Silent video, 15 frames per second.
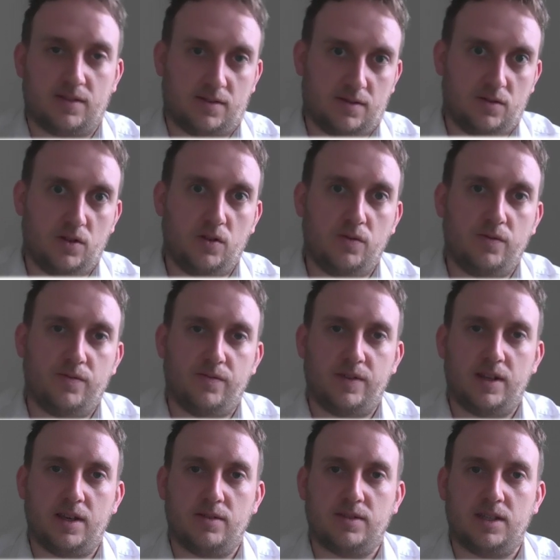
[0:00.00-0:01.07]
new
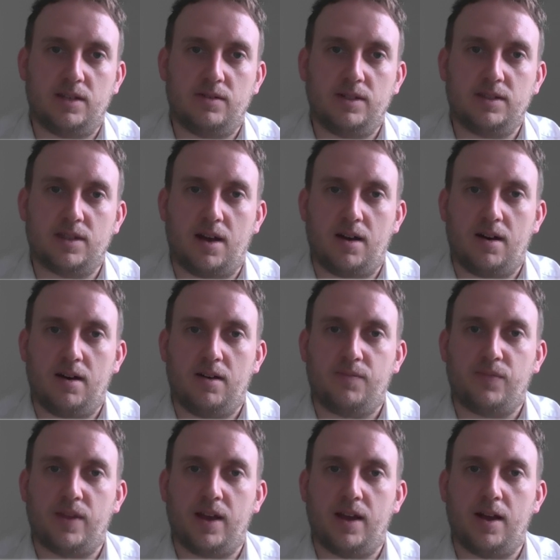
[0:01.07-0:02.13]
video series
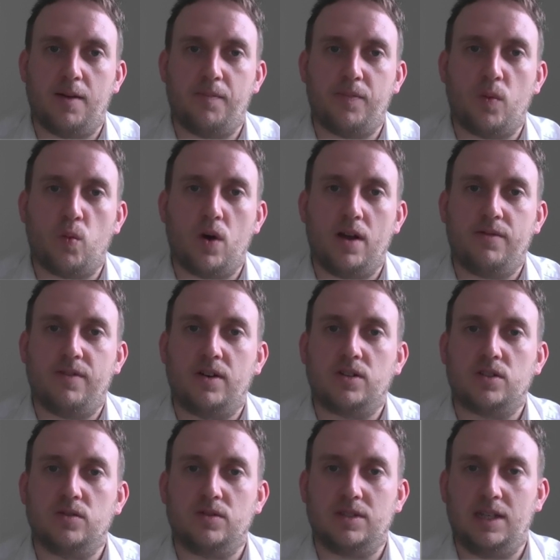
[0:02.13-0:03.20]
are why
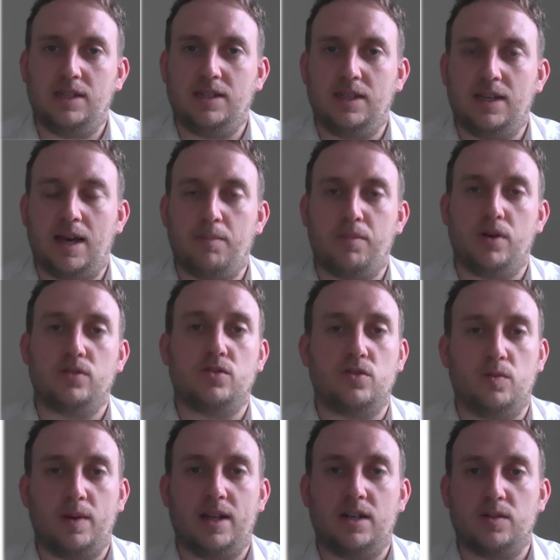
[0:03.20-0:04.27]
functional seating and
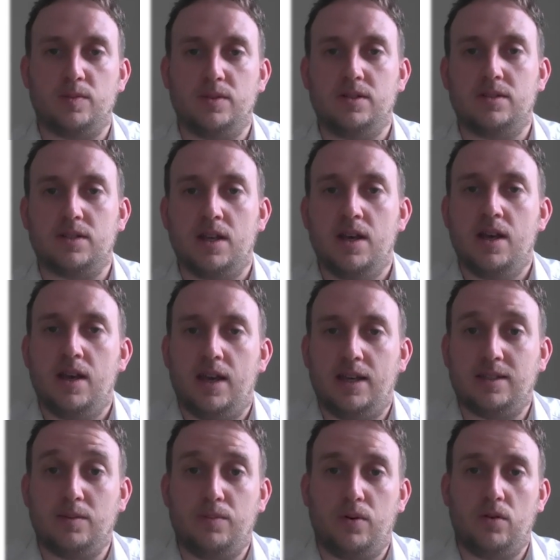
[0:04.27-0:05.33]
postural management
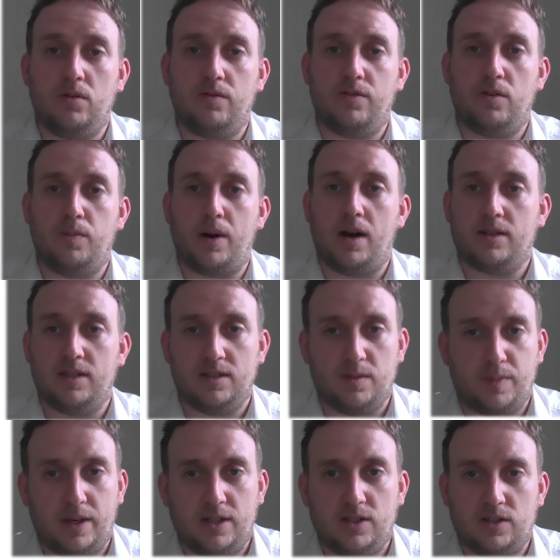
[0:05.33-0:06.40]
is important for
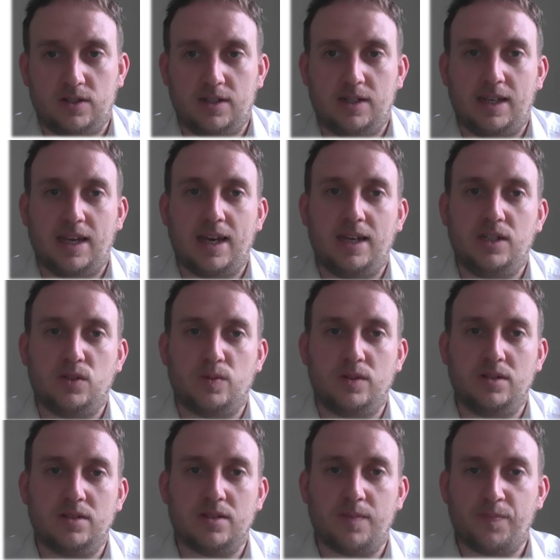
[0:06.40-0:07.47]
participation and
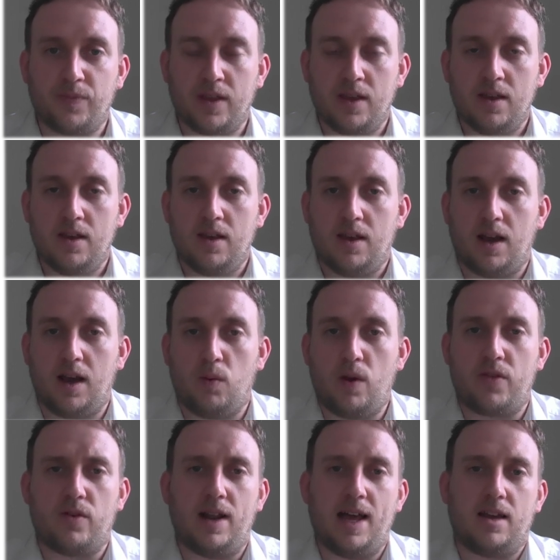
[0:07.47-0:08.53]
engagement,
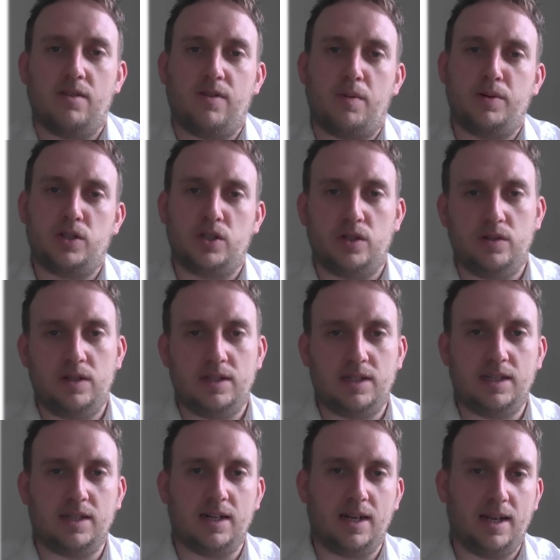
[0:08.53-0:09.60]
whether a lack of opportunity
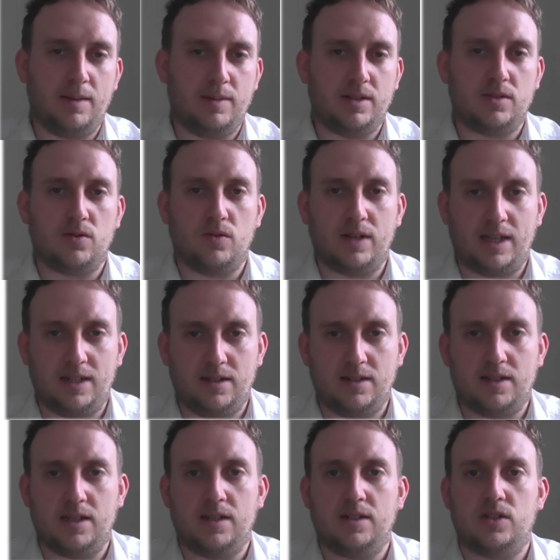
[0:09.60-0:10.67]
can limit or
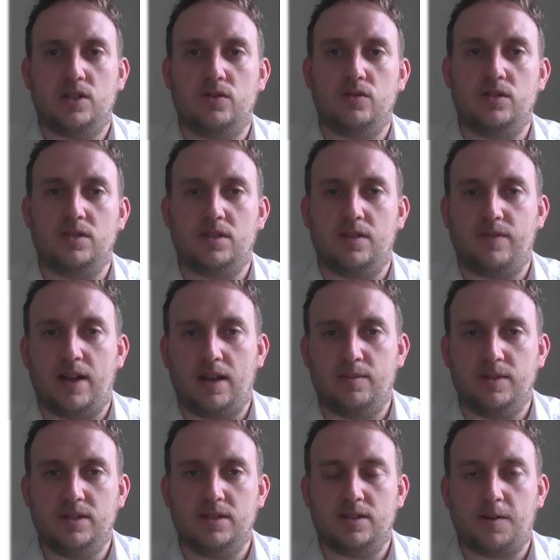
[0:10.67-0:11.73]
hinder children's
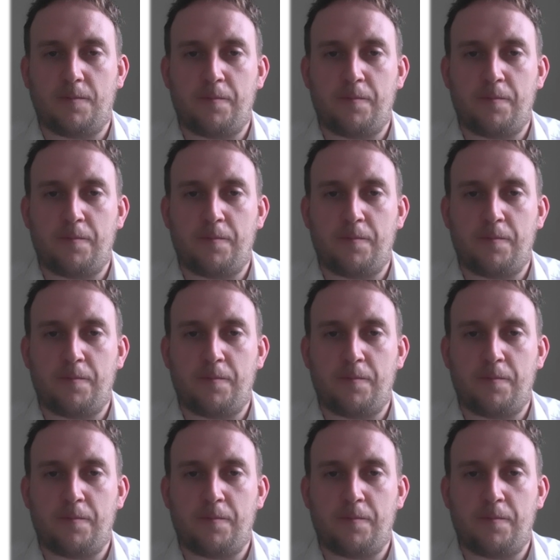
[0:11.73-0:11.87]
development.